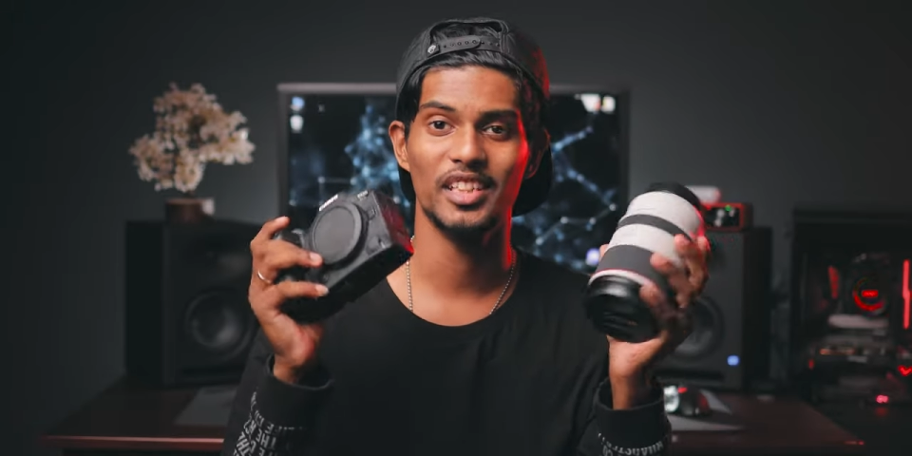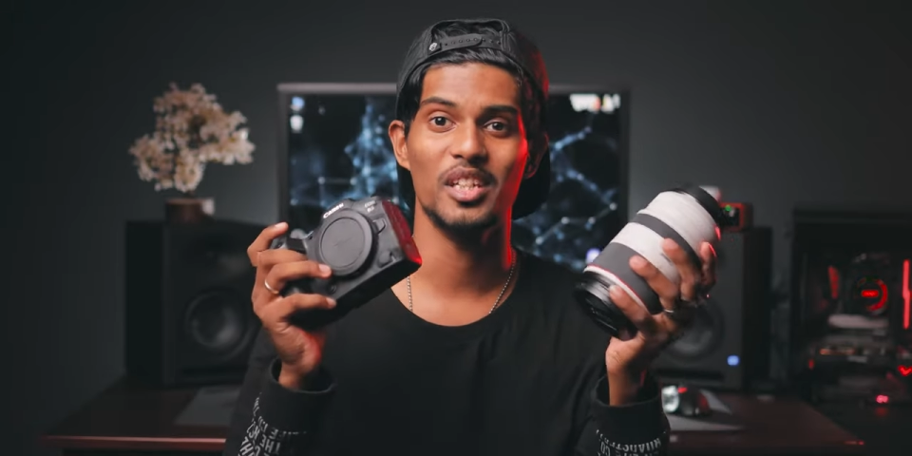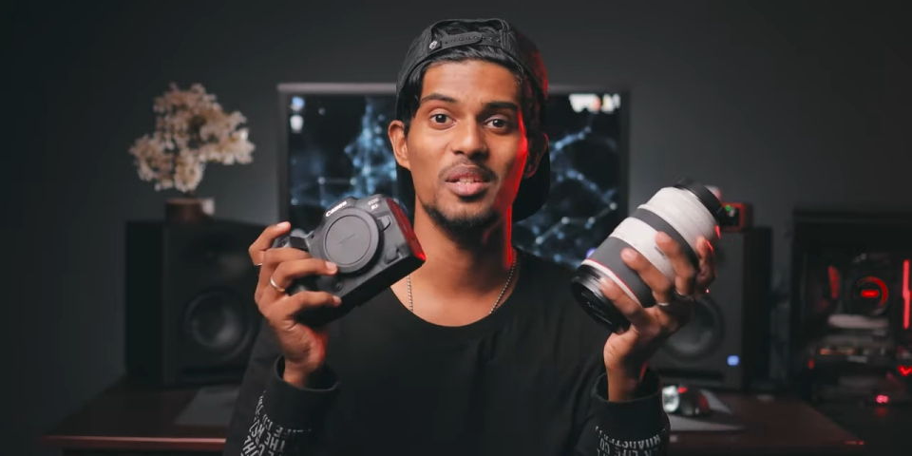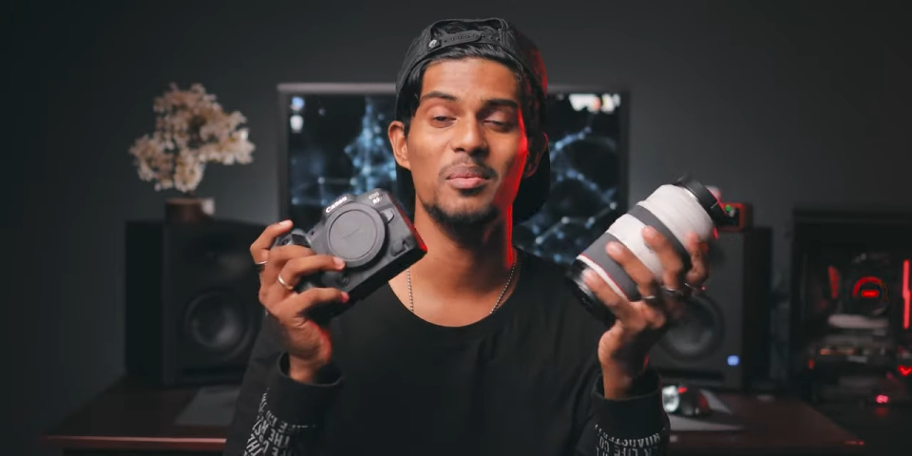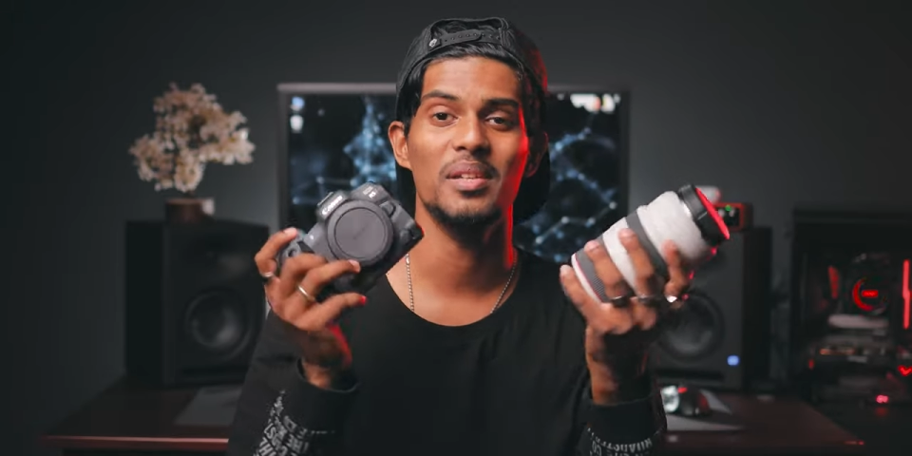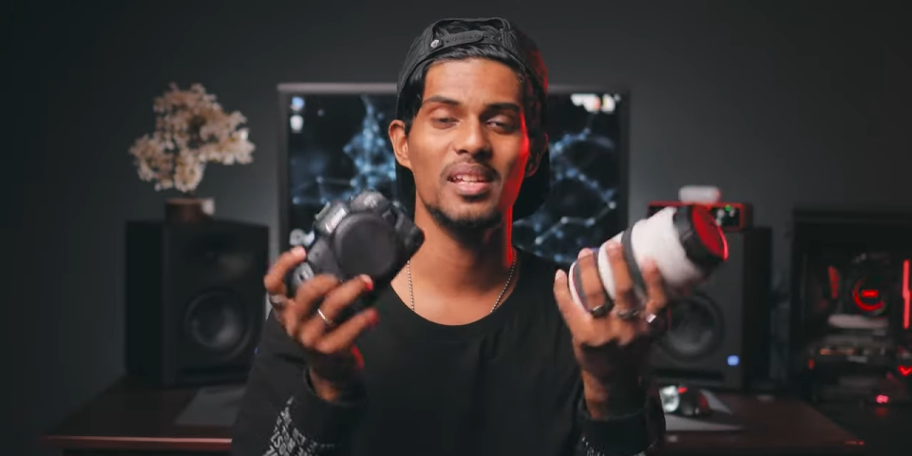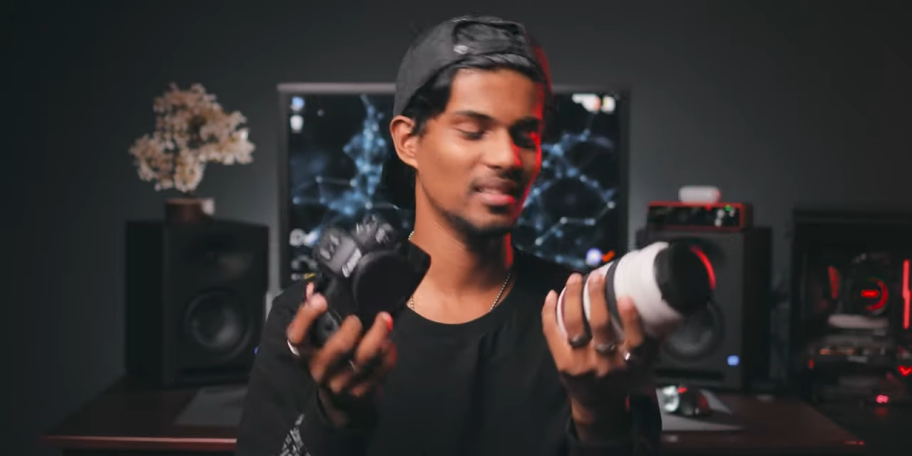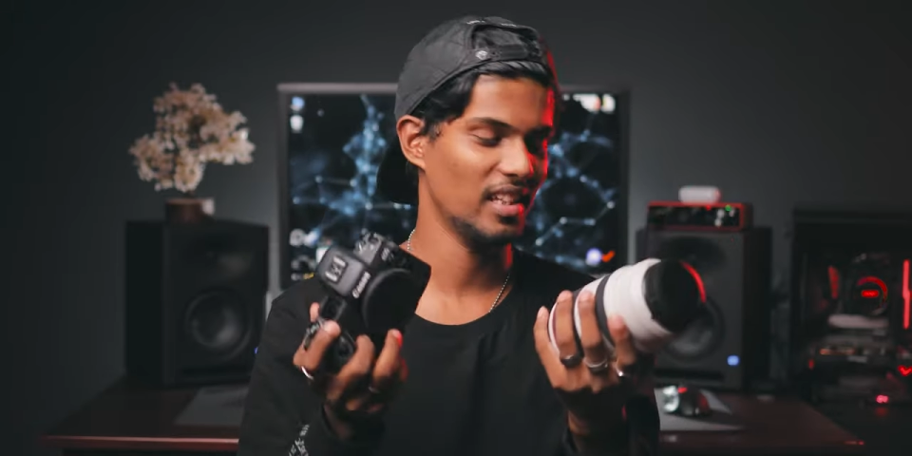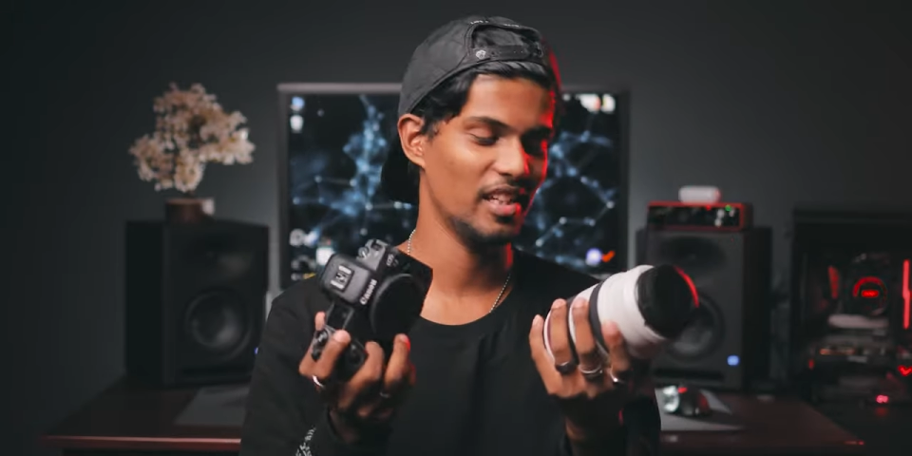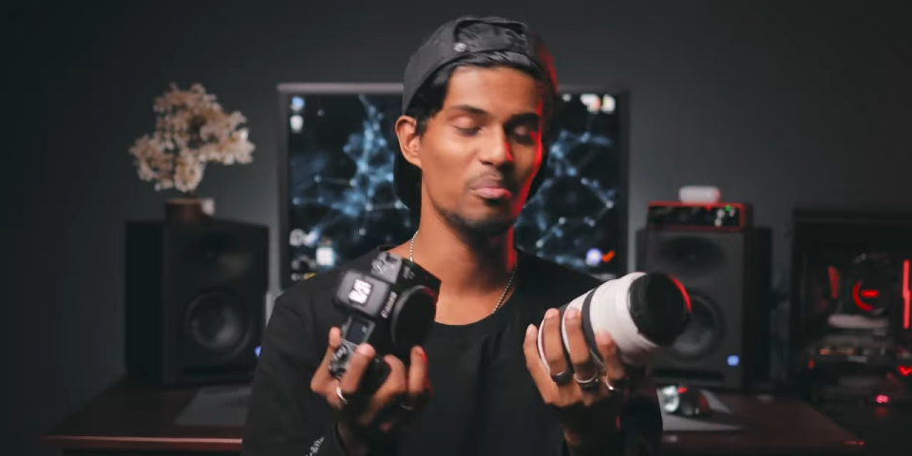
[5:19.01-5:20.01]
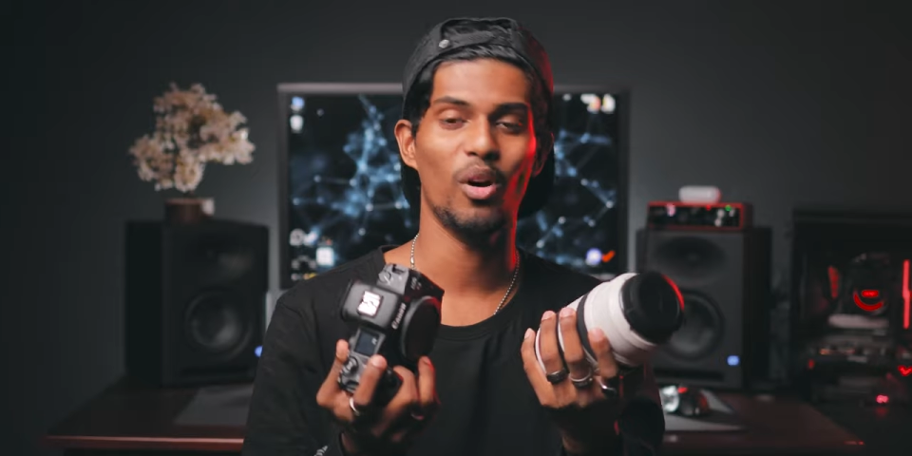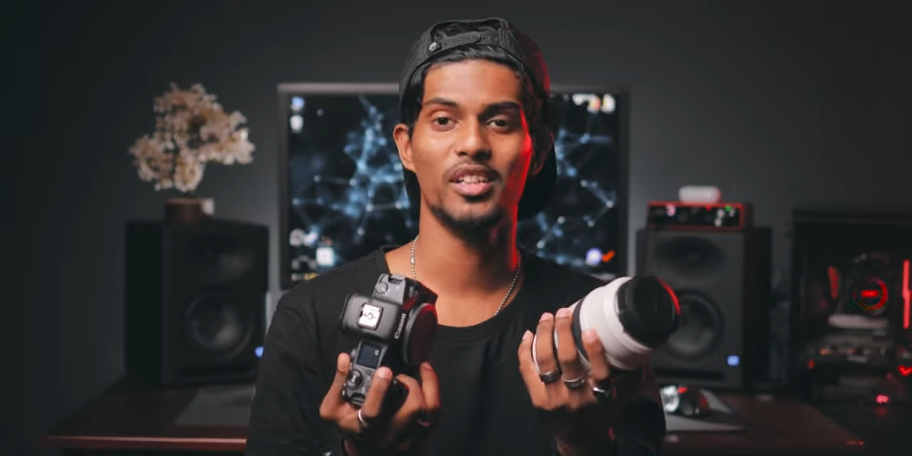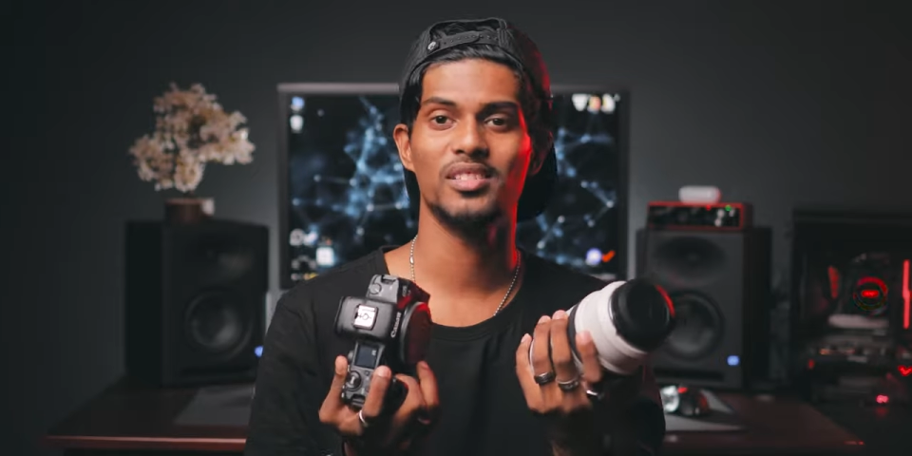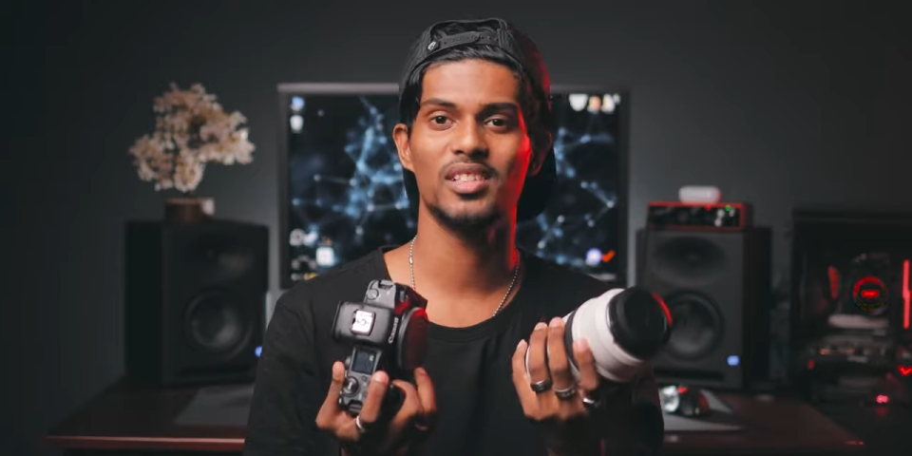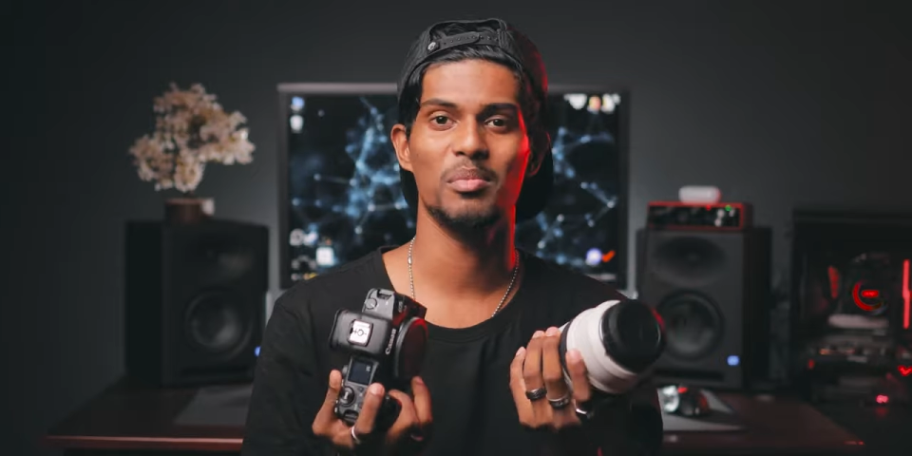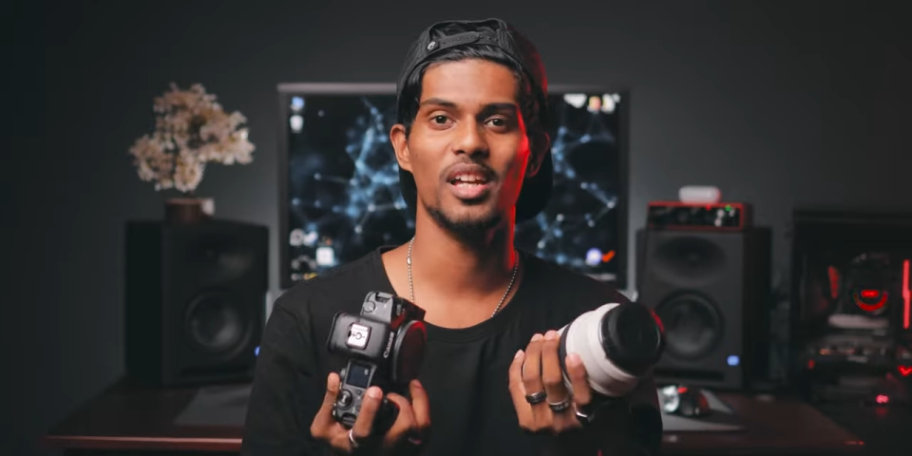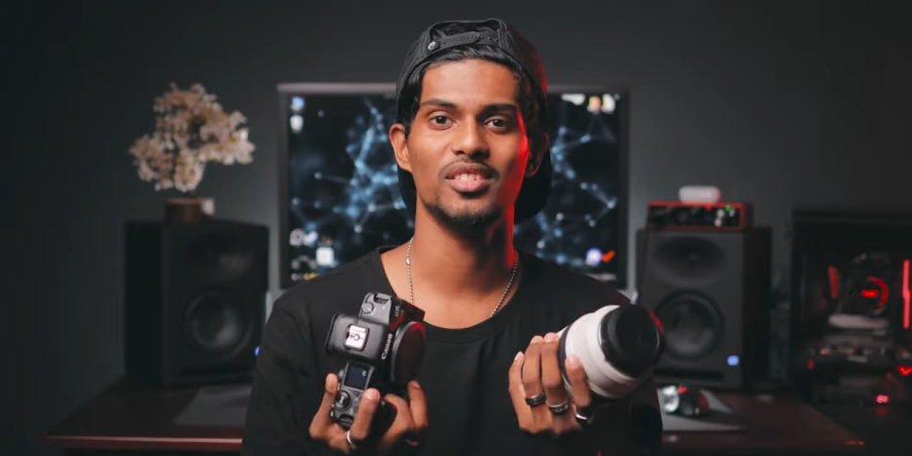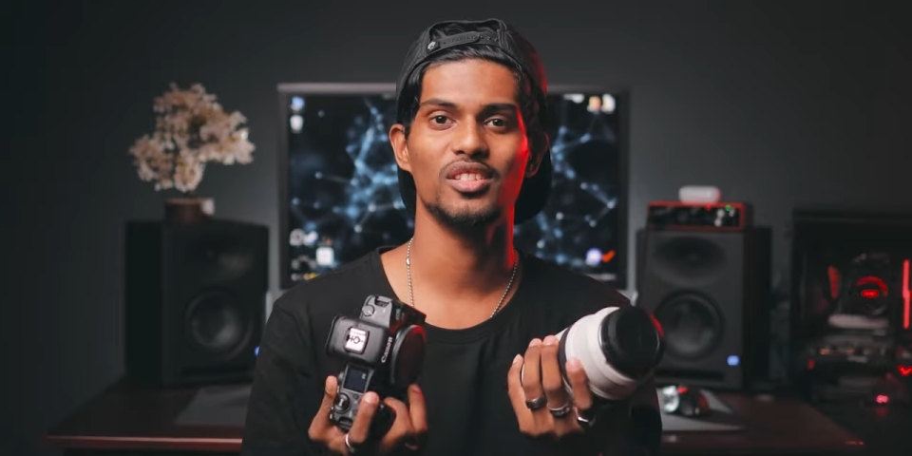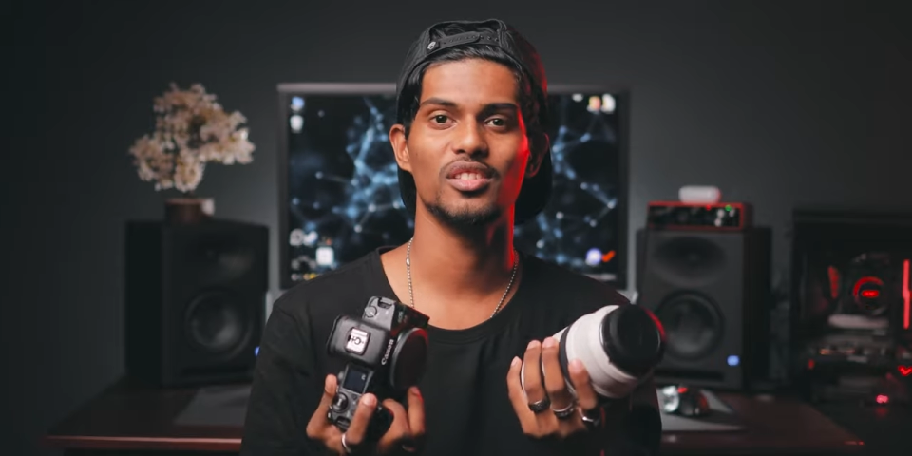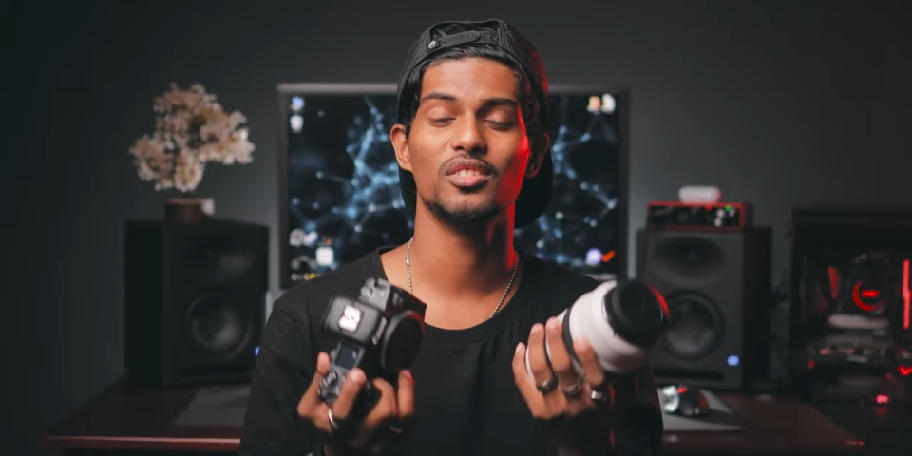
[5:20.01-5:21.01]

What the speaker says: The in-body stabilization